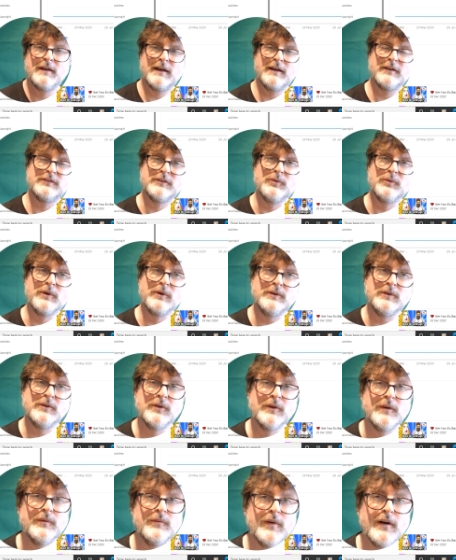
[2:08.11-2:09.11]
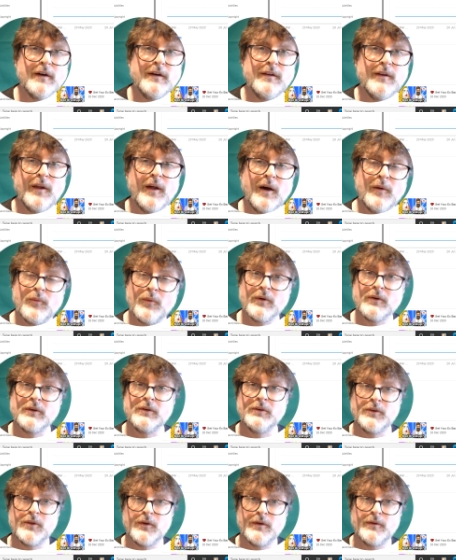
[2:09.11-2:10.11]
as to what you're doing right and what
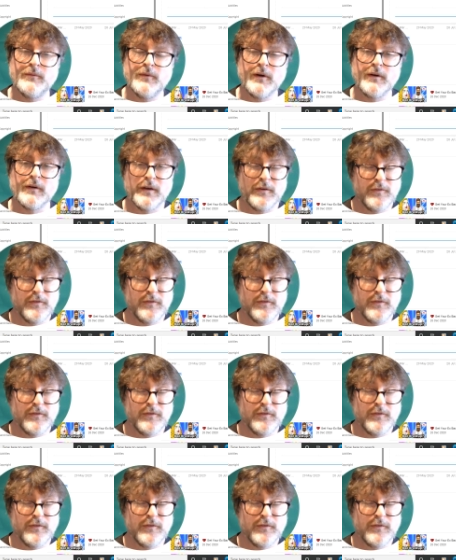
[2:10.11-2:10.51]
you're doing wrong.